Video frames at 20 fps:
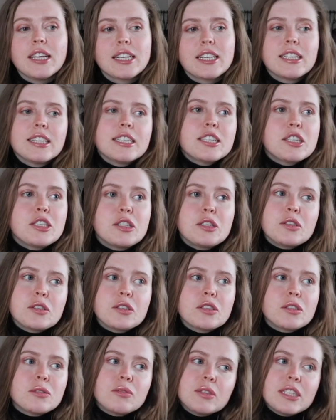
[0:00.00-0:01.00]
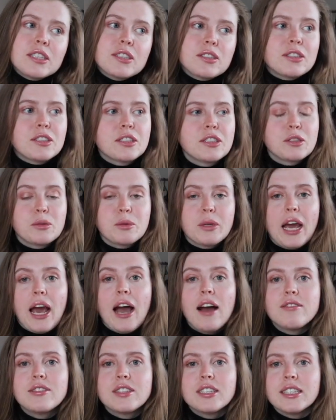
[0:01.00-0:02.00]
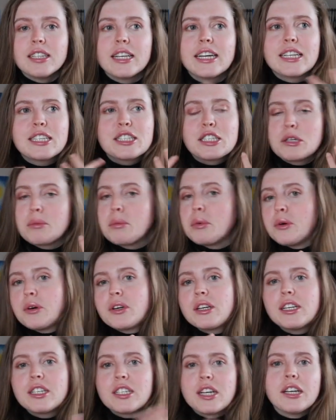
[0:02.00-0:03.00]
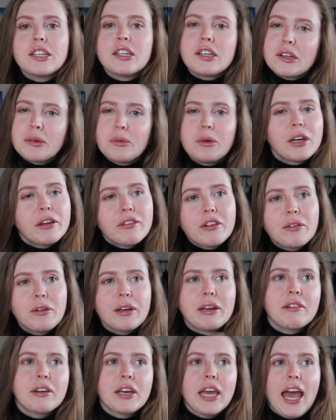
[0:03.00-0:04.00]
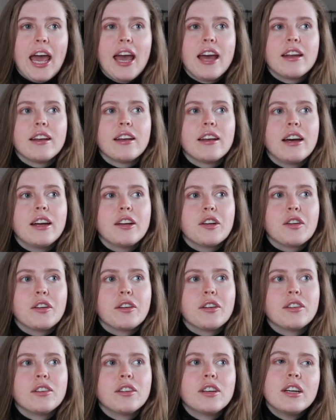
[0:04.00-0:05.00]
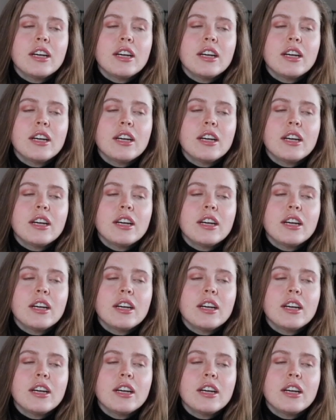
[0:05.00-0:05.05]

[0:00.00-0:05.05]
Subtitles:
Like let's use the resources we have to like support each other in whatever way we can. I don't know.